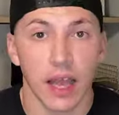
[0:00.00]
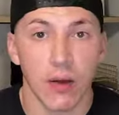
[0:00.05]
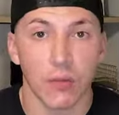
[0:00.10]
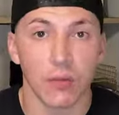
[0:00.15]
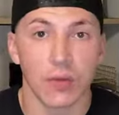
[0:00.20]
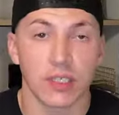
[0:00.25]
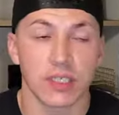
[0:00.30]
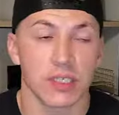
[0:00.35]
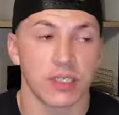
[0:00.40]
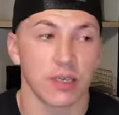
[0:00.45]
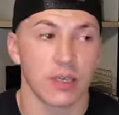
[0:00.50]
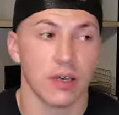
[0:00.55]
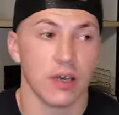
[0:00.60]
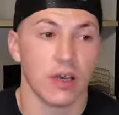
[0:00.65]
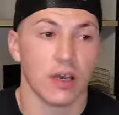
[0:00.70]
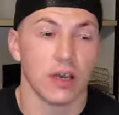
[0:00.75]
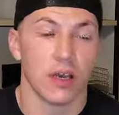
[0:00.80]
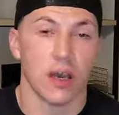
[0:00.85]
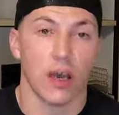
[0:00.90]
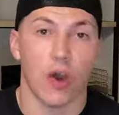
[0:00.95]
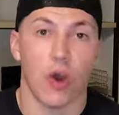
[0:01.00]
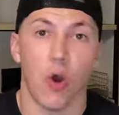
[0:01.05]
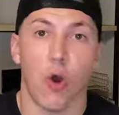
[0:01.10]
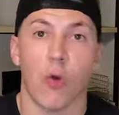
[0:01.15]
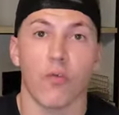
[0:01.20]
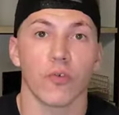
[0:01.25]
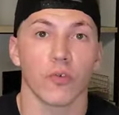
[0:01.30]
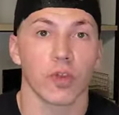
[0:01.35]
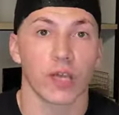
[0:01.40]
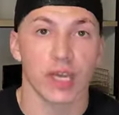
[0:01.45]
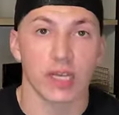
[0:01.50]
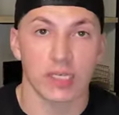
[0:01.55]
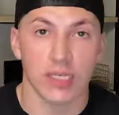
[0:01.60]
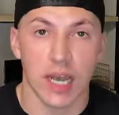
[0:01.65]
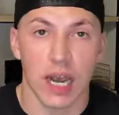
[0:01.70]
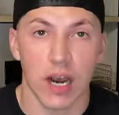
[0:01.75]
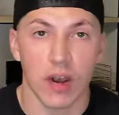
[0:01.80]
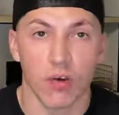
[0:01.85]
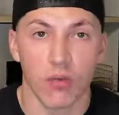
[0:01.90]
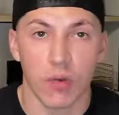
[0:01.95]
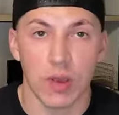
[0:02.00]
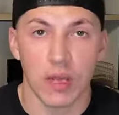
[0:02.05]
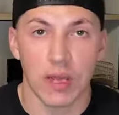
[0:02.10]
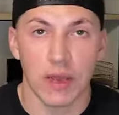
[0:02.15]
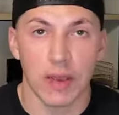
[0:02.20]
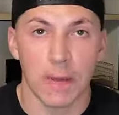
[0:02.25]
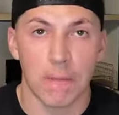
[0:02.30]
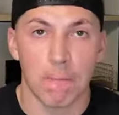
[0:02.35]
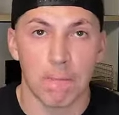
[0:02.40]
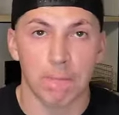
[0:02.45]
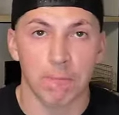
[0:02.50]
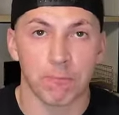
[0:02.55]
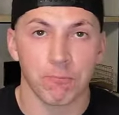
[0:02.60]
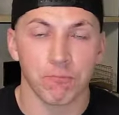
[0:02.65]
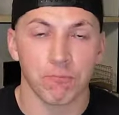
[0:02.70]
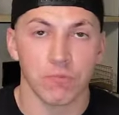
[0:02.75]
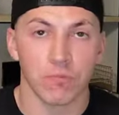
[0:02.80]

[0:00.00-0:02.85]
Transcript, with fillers: that was over the entire weekend.